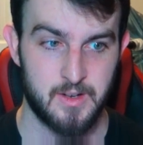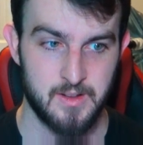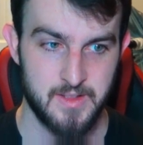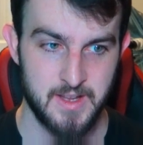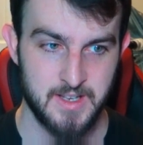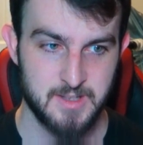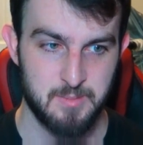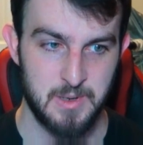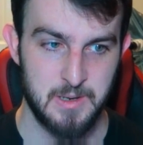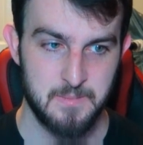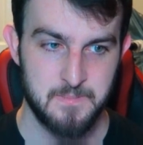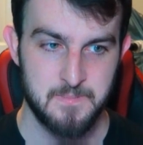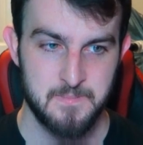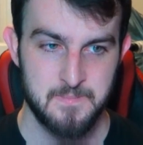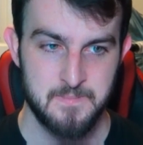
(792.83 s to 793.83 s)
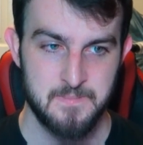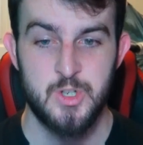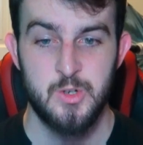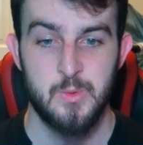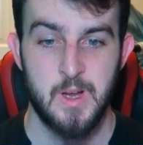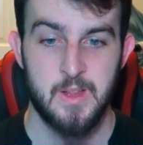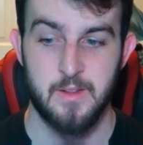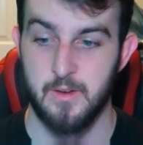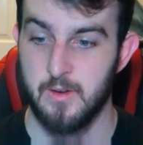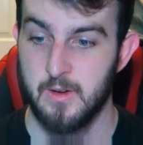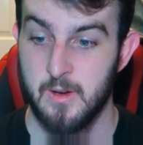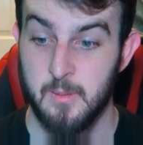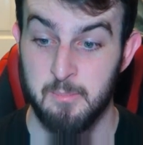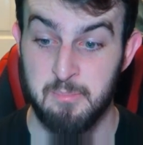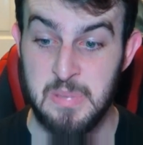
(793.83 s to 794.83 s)
good way to look at things, but would you
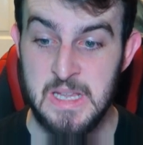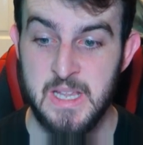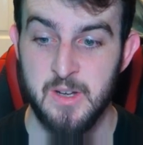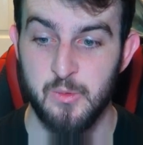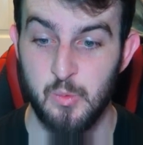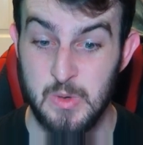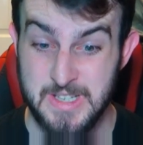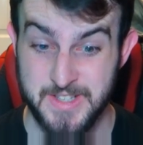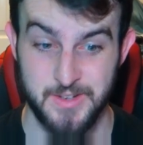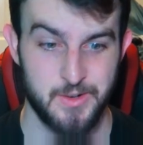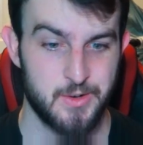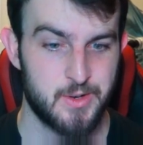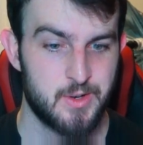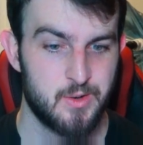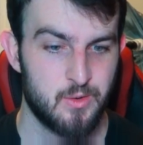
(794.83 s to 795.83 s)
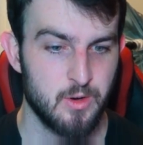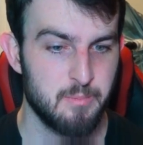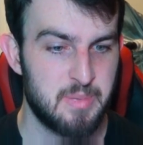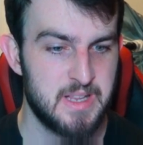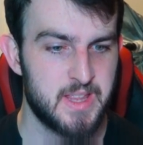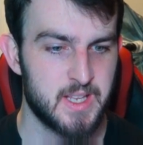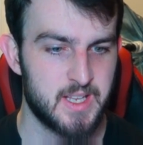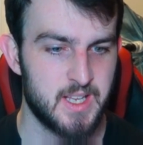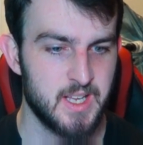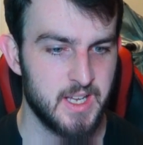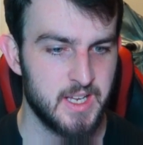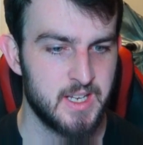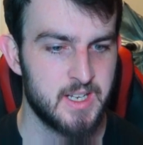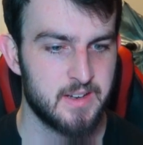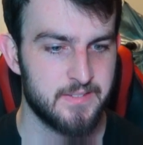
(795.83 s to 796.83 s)
rather be a wizard or be the
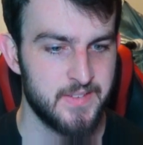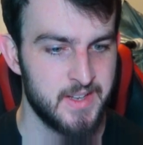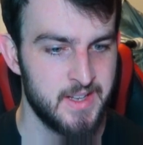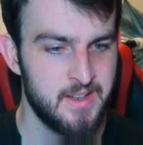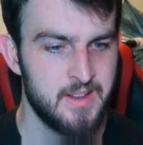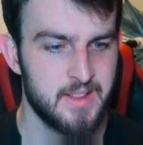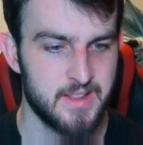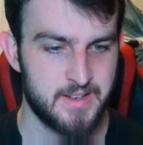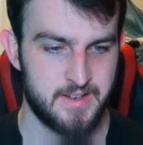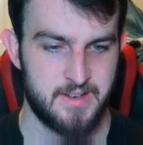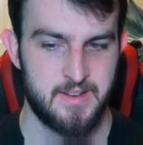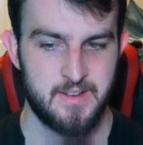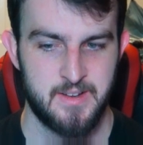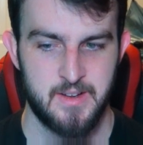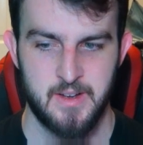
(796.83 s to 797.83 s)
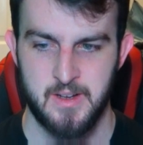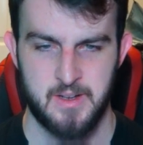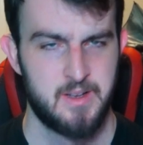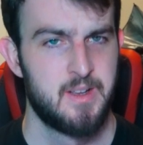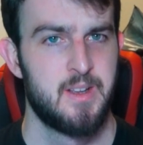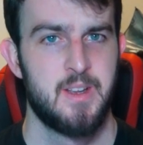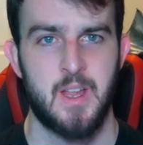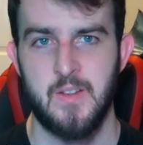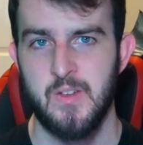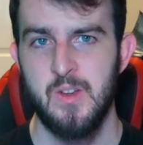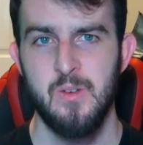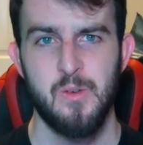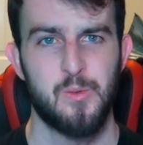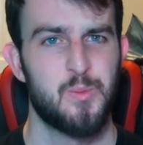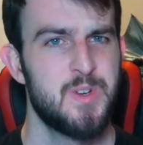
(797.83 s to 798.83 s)
king of England?
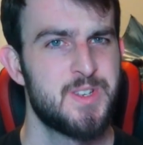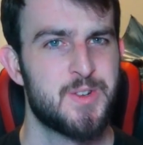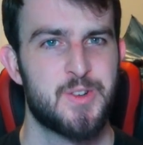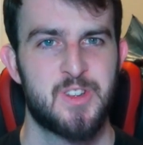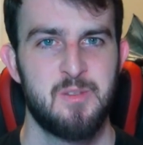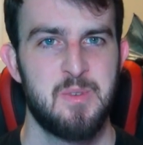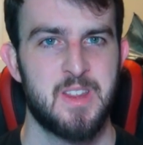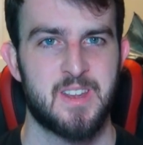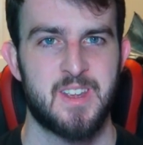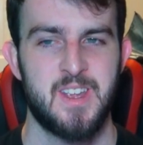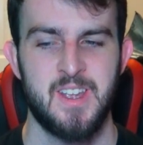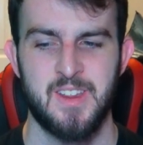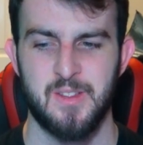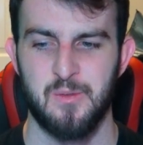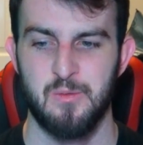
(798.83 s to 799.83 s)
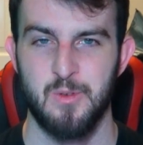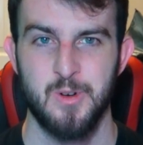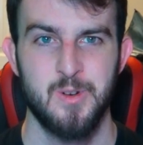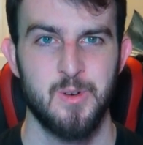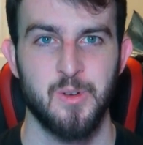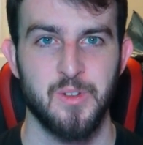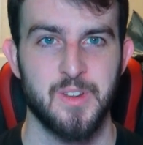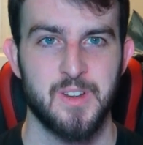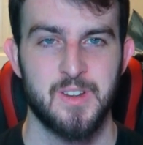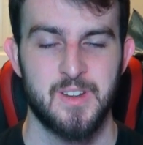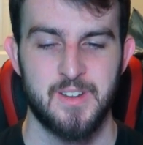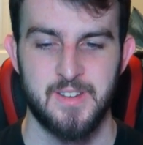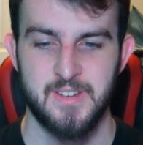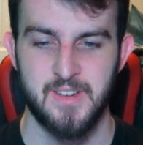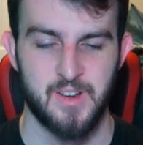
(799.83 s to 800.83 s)
If you're a wizard, you could be the king of the
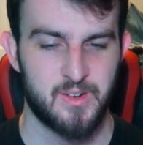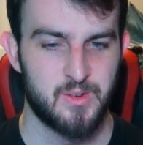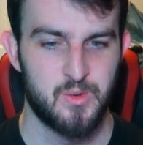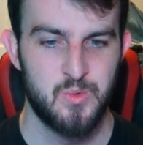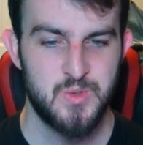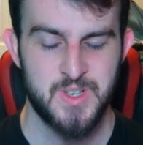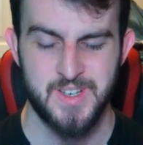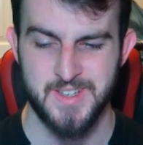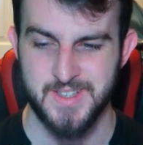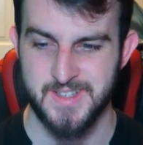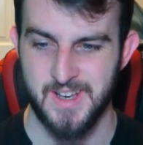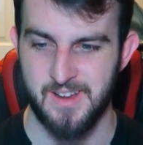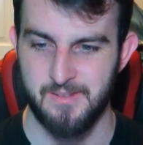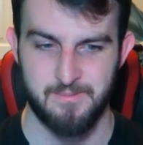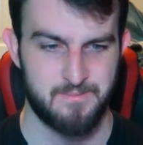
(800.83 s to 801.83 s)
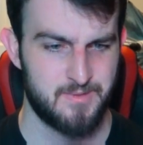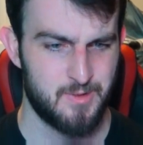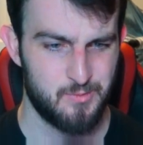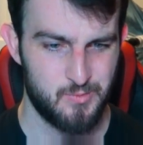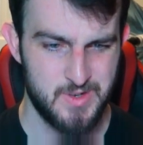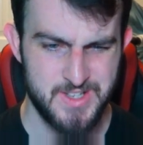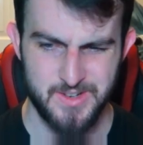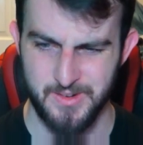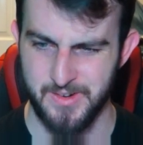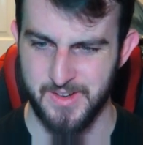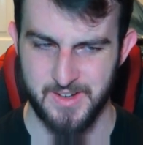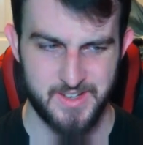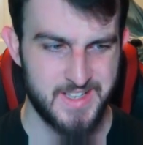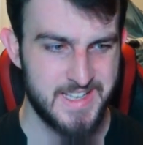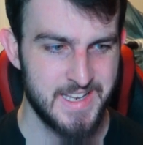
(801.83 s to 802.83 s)
world. Who's gonna stop a
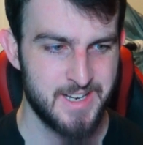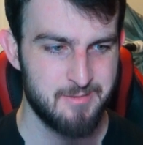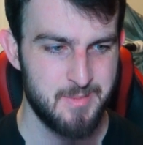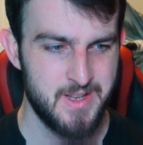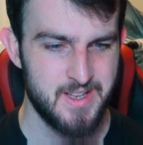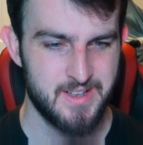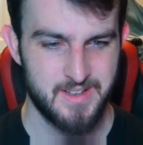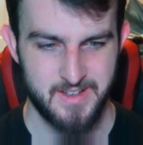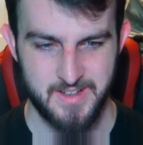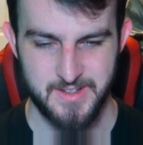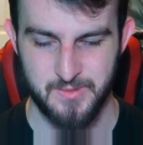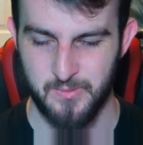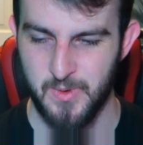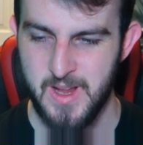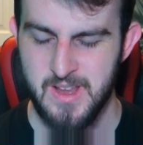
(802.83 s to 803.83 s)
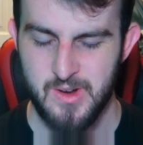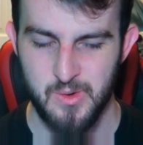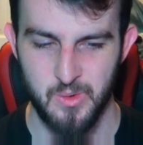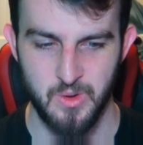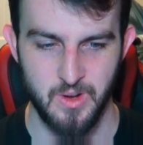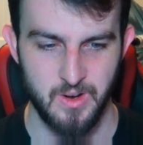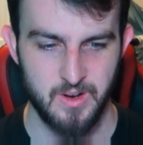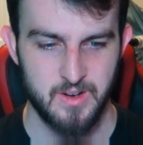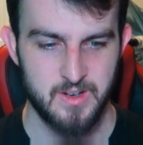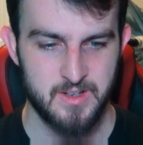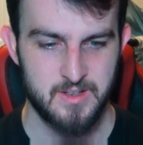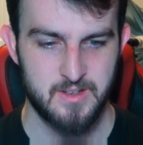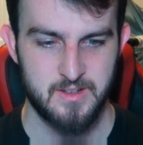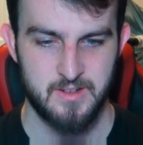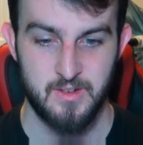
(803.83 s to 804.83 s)
wizard? Are you kidding me? It's way cooler.
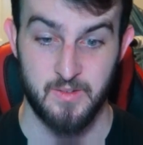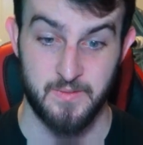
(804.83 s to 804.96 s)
